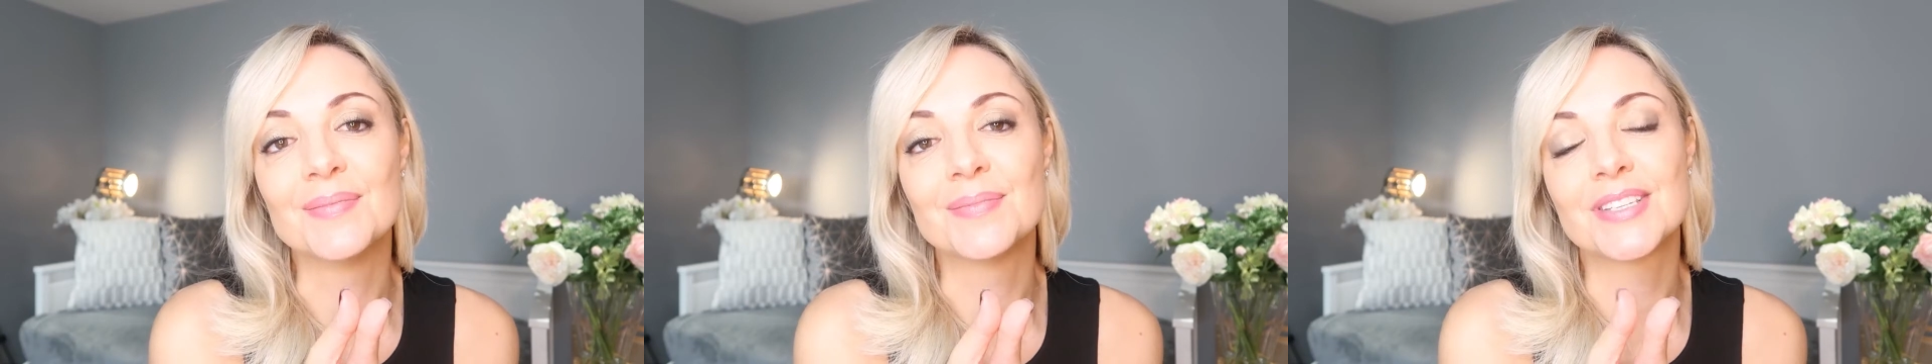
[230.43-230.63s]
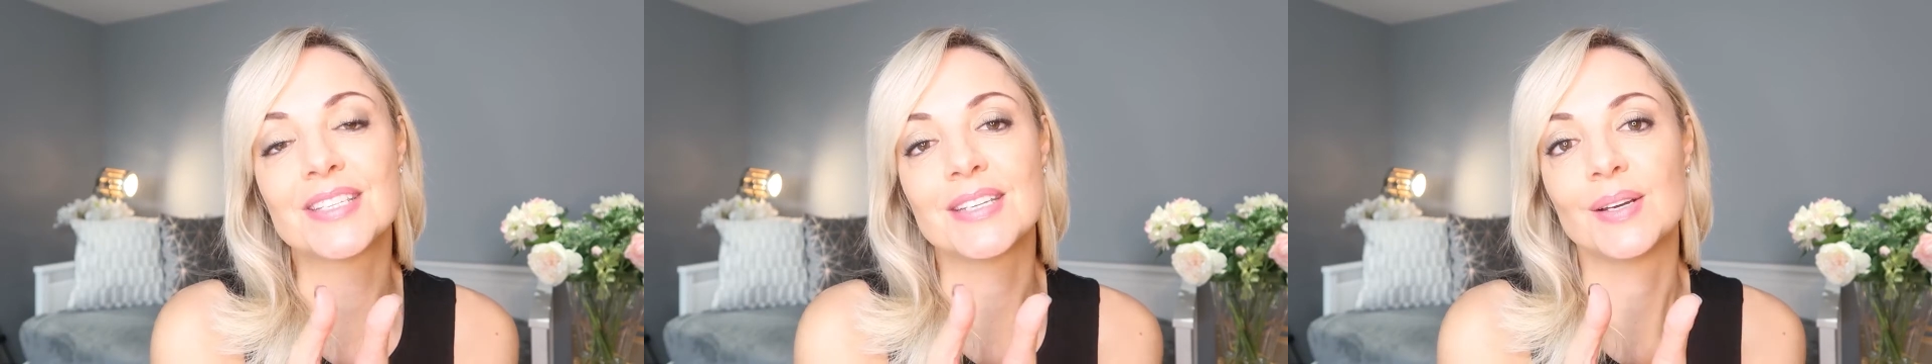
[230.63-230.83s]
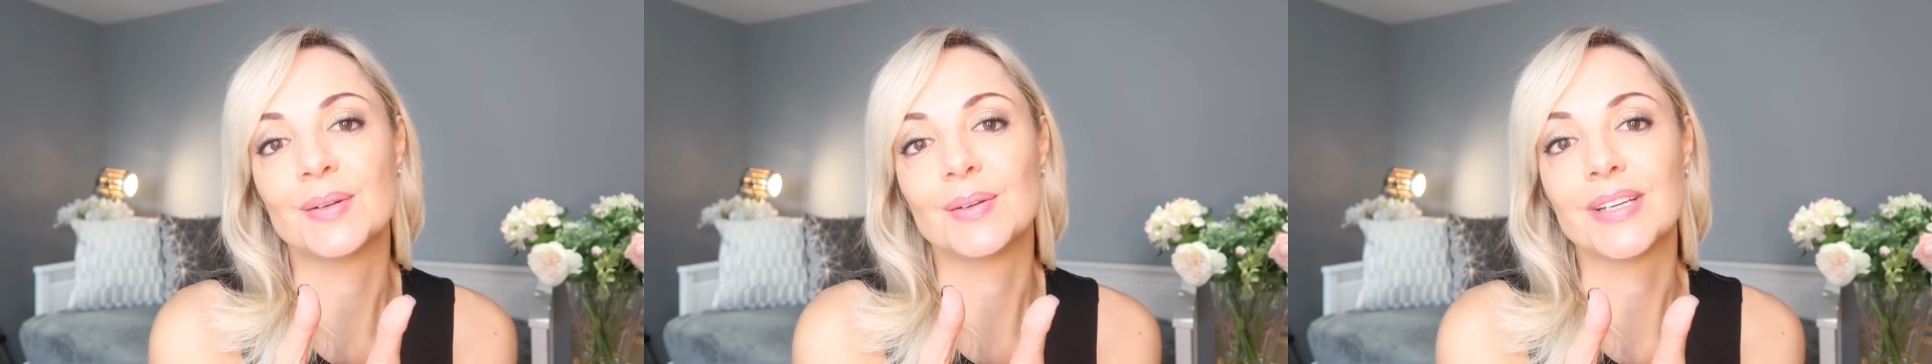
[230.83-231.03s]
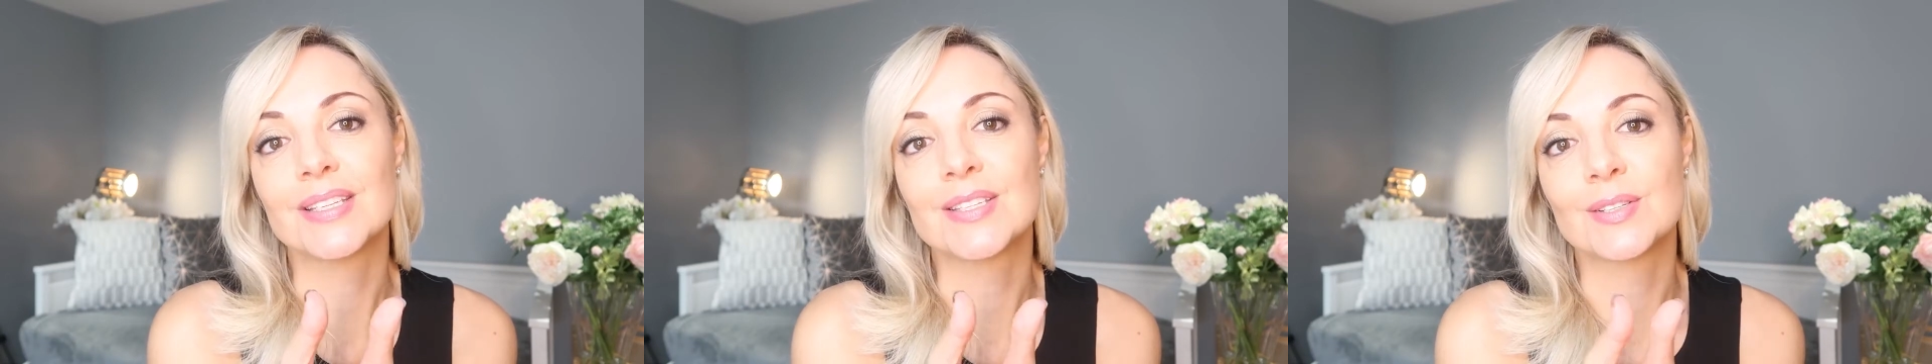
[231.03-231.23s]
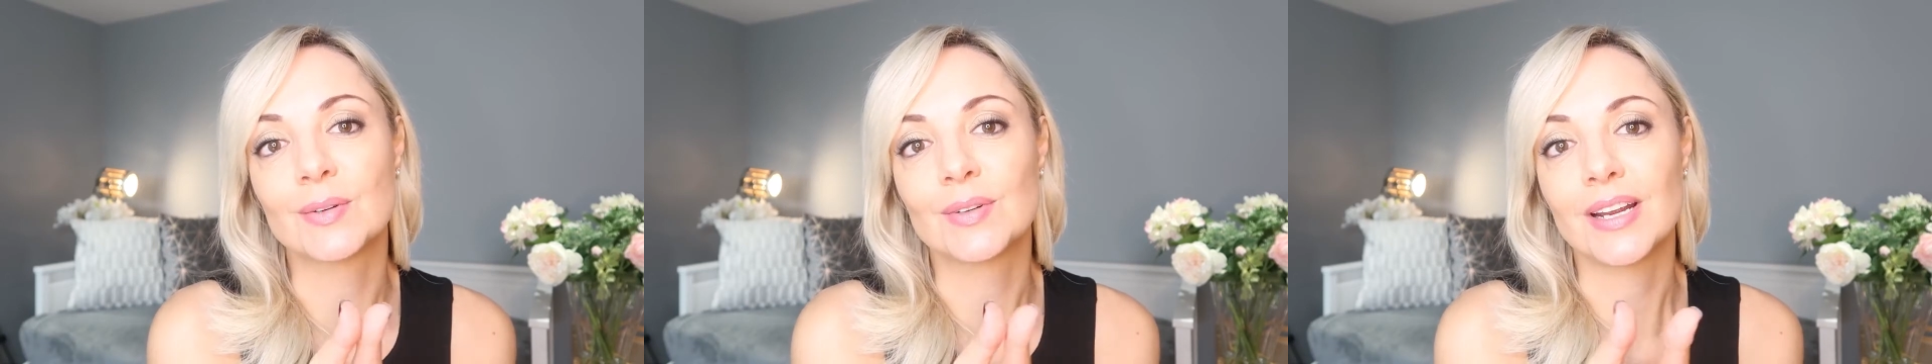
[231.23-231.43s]
so
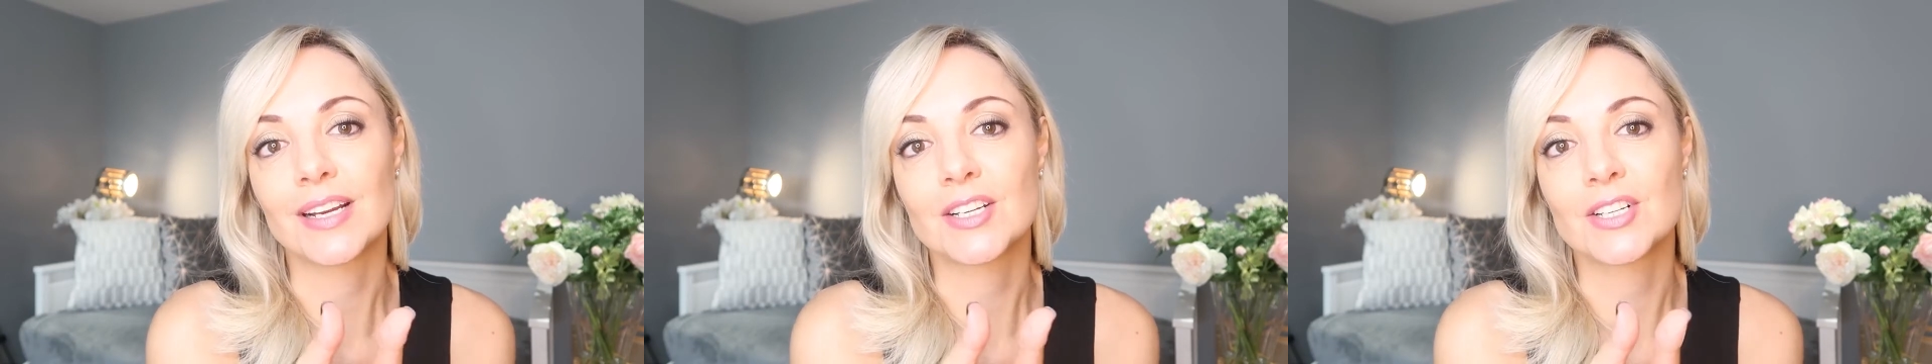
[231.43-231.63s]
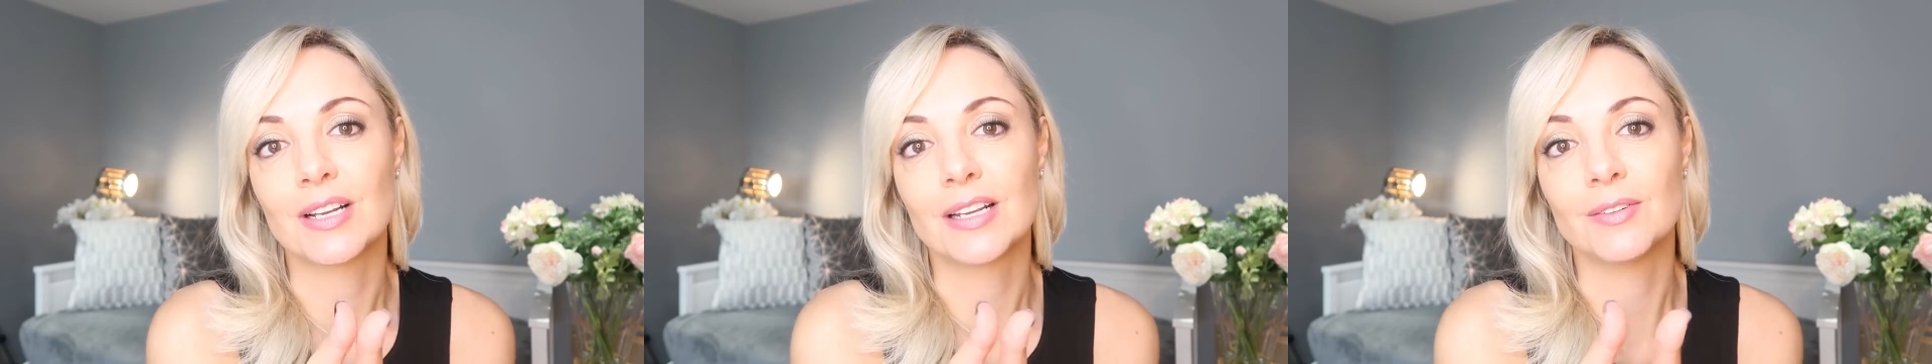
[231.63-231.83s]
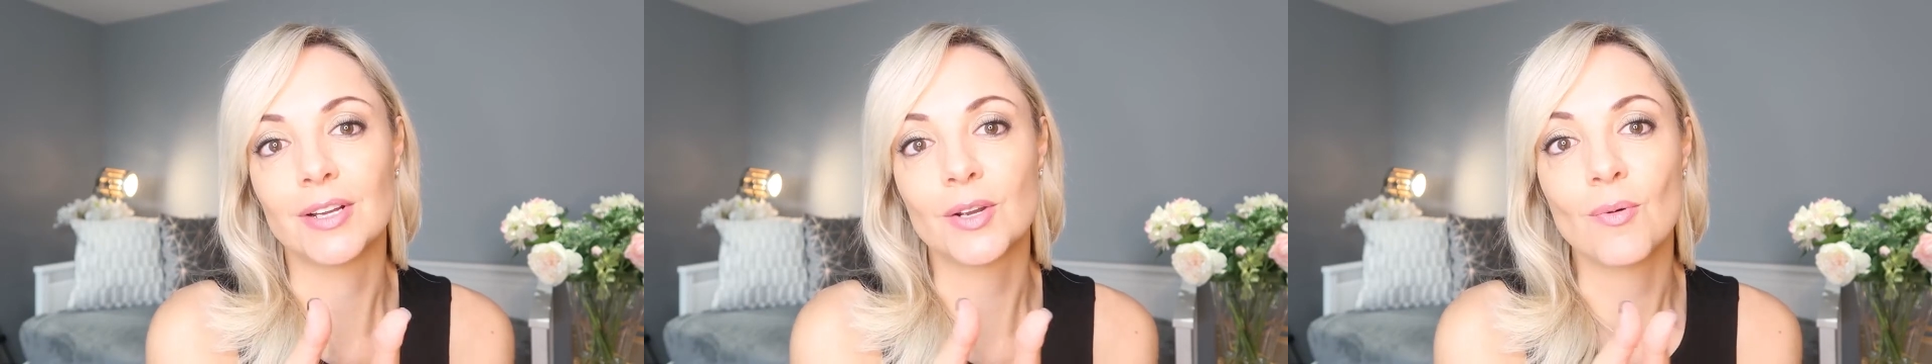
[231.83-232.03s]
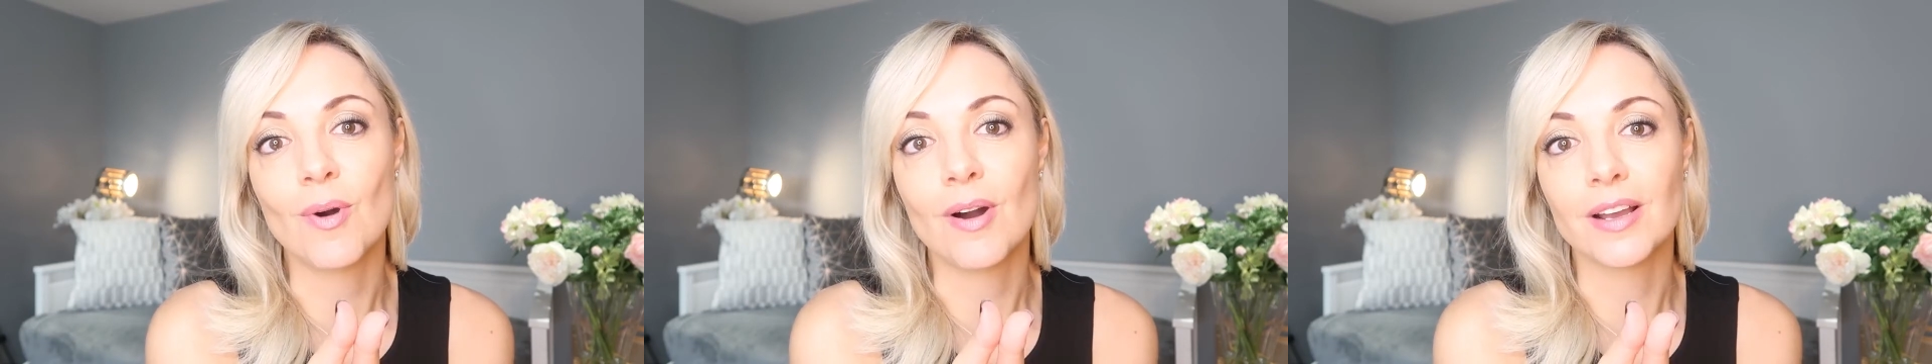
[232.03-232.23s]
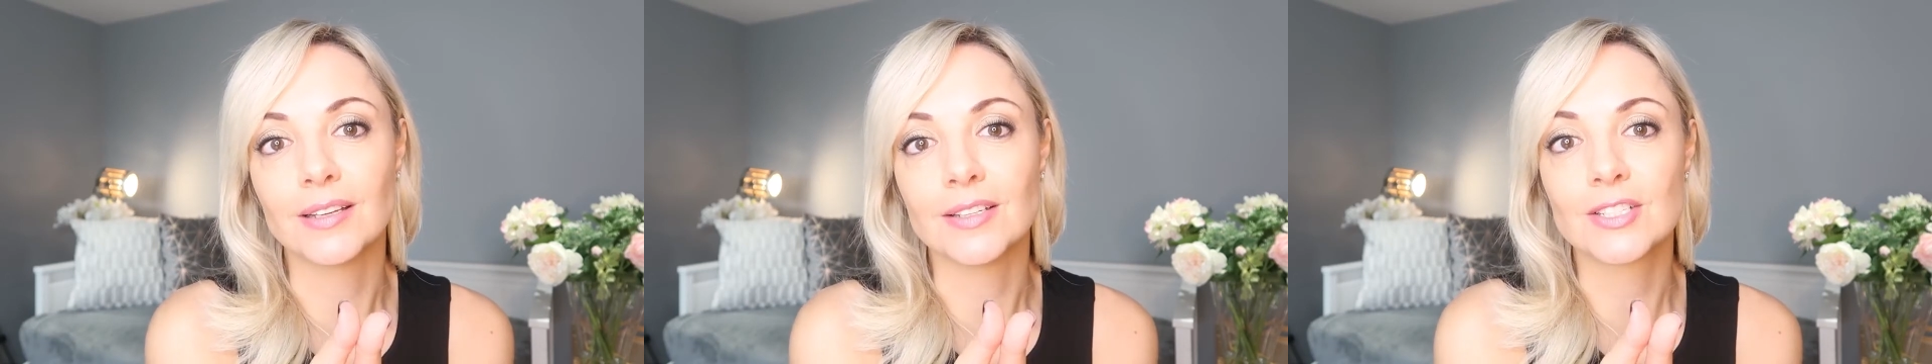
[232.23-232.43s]
it's not actually
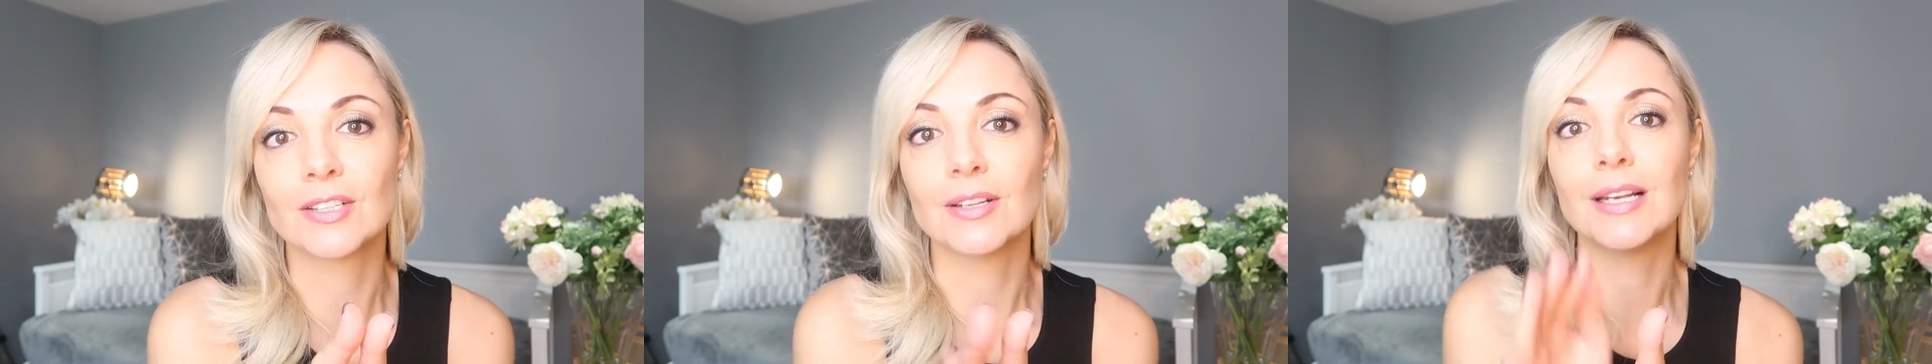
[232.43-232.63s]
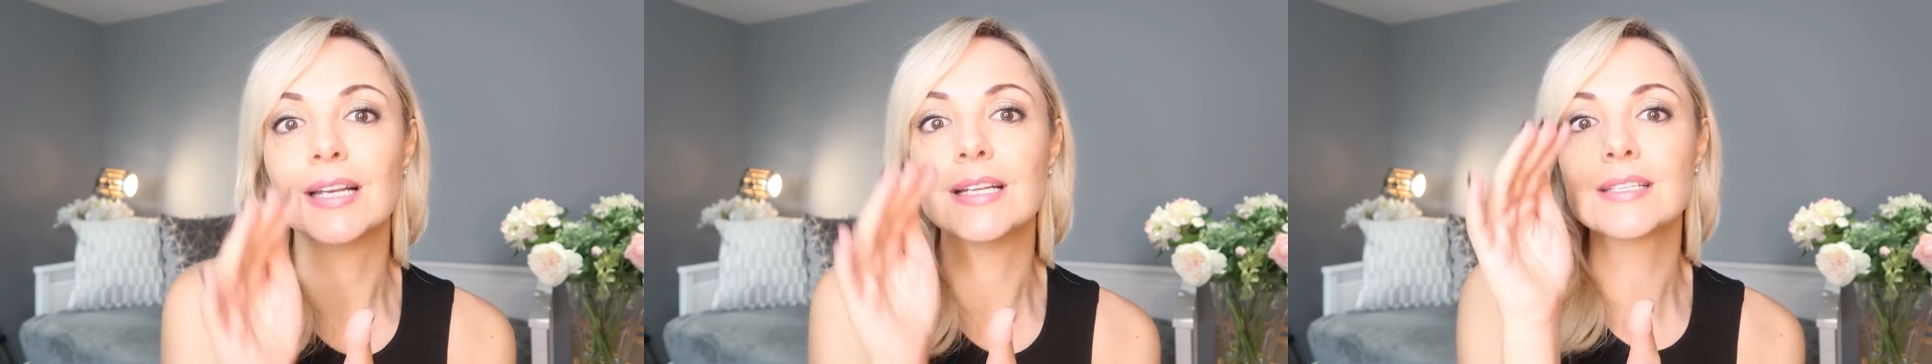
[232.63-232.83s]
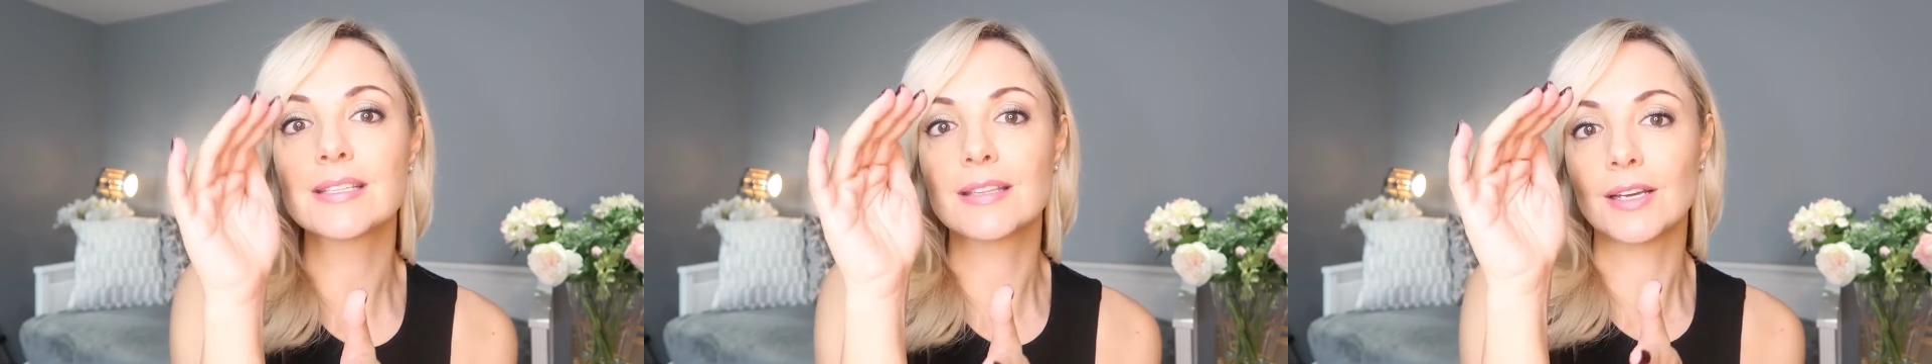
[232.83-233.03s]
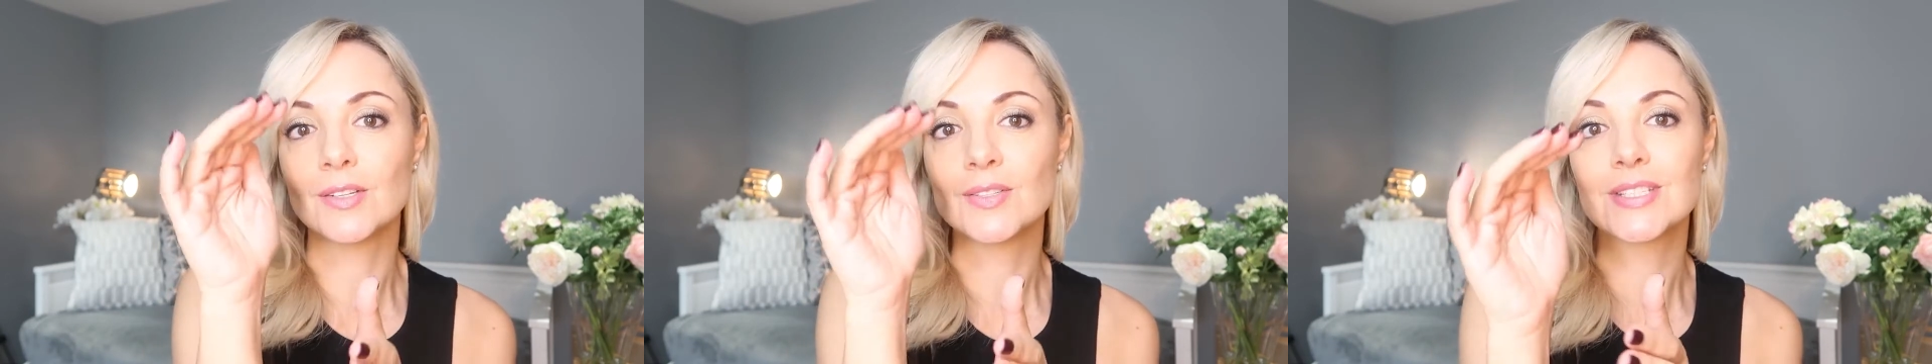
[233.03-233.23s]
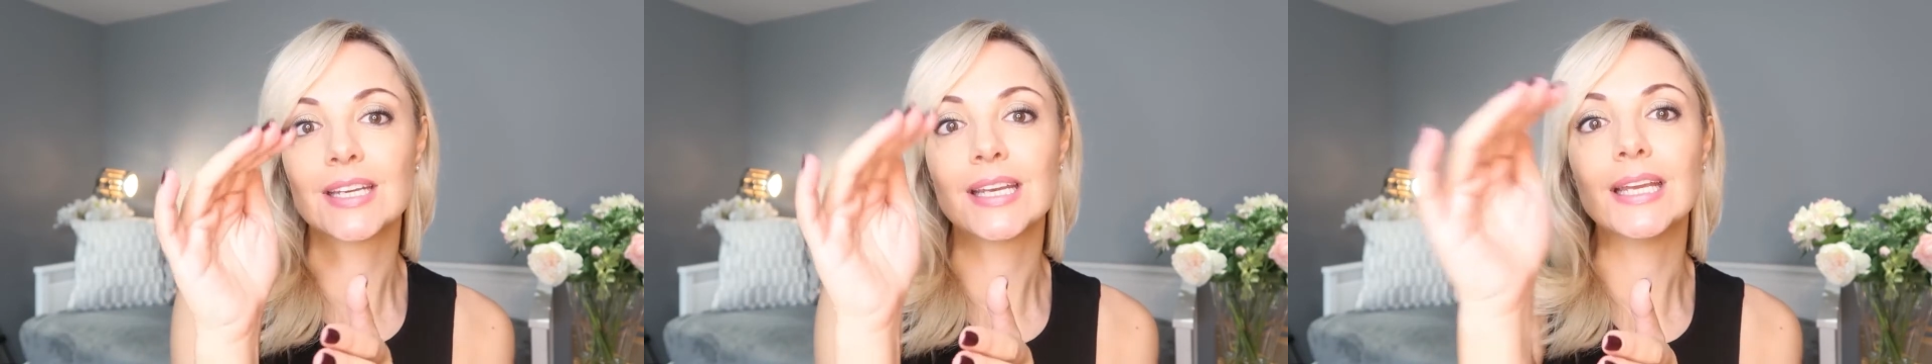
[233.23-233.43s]
required to list those